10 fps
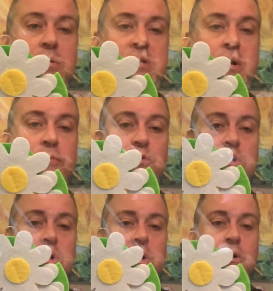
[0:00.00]
sorry for the
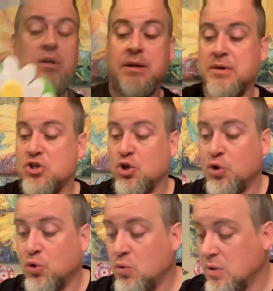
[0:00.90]
glare, let me show
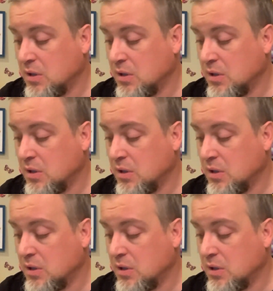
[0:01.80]
you